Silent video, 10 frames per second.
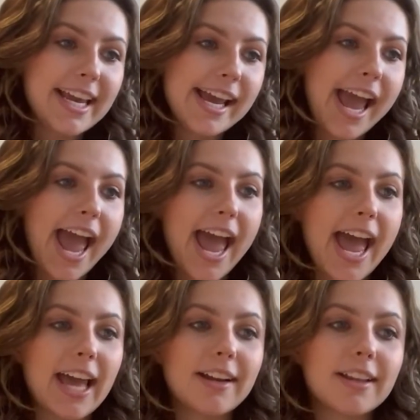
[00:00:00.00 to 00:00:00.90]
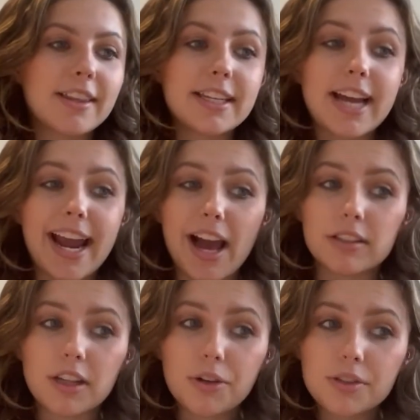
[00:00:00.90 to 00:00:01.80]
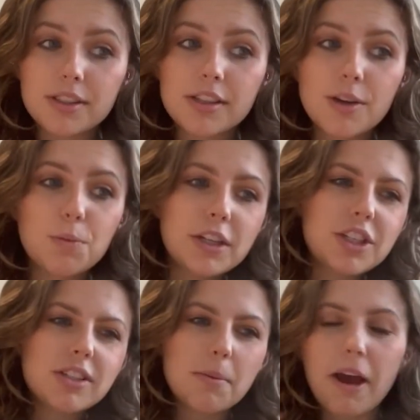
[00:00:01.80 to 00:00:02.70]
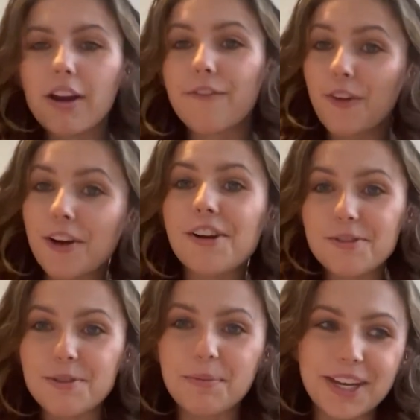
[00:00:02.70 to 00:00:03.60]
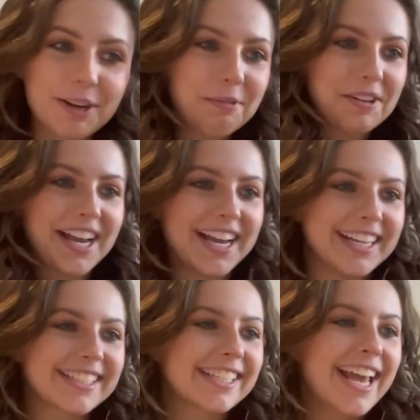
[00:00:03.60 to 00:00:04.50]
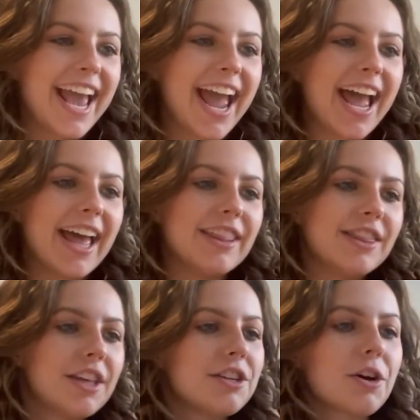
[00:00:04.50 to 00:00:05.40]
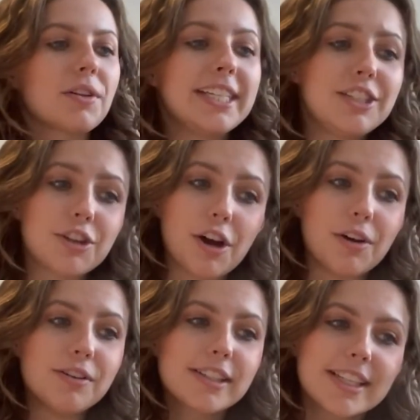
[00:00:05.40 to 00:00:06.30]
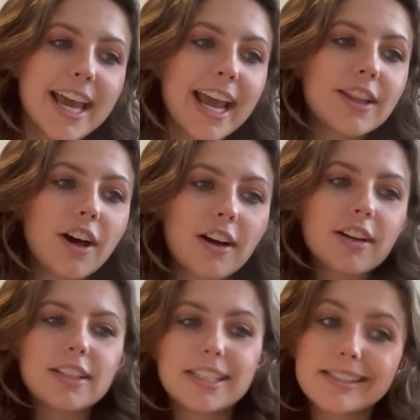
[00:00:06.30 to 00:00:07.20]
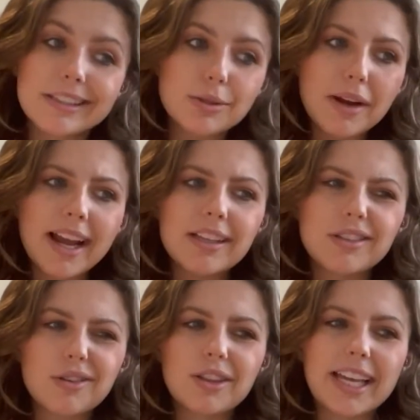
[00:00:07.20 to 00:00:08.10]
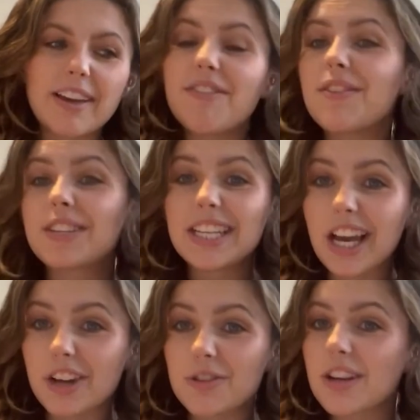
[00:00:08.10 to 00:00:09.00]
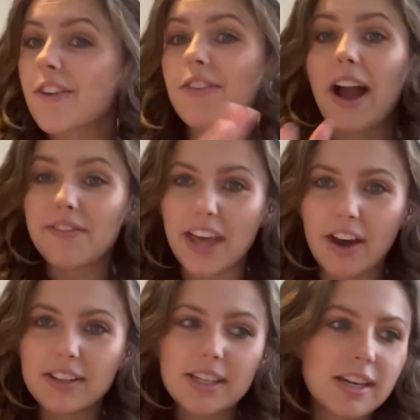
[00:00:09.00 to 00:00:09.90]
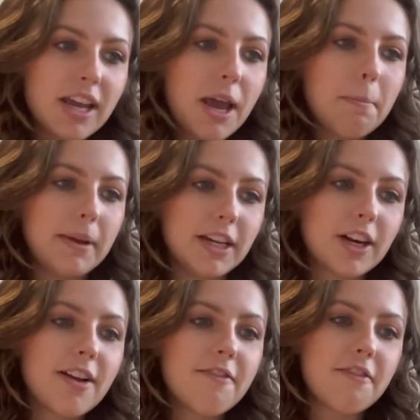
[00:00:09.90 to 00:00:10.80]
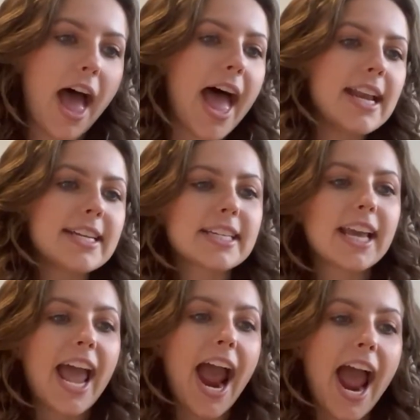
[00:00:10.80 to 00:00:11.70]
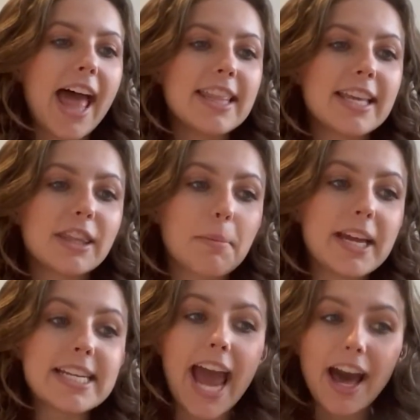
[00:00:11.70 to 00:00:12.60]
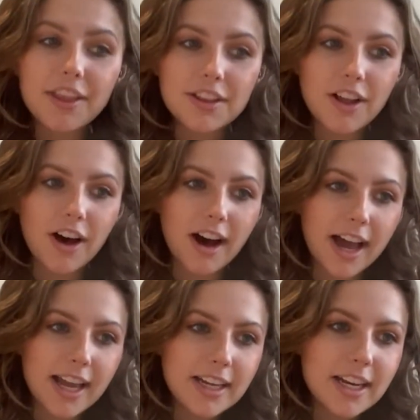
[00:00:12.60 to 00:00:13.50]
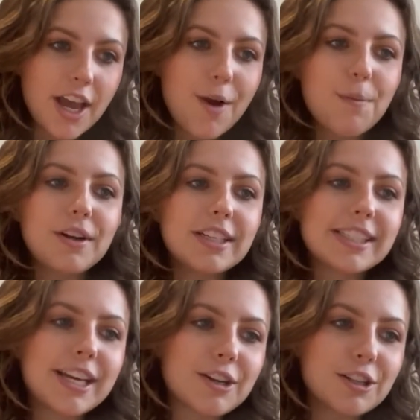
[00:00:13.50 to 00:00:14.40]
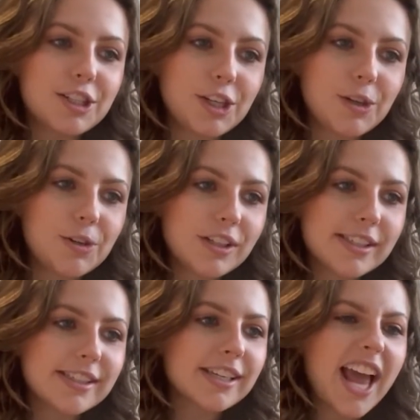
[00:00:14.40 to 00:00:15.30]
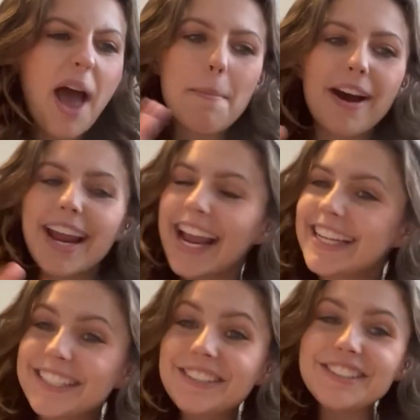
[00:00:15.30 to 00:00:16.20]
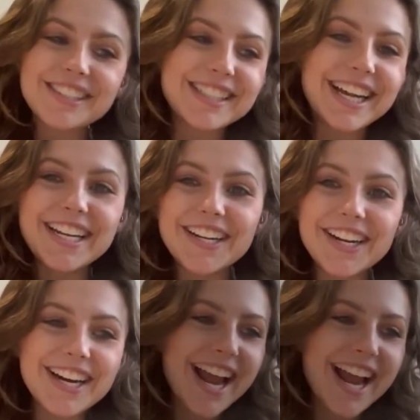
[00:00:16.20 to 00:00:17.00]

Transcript: and the Dialos, which is about a 400-meter race, and the Dolichos, a longer distance race, so like a 1,500 or 5,000-meter event. And then the pentathlon was introduced about 8 years later.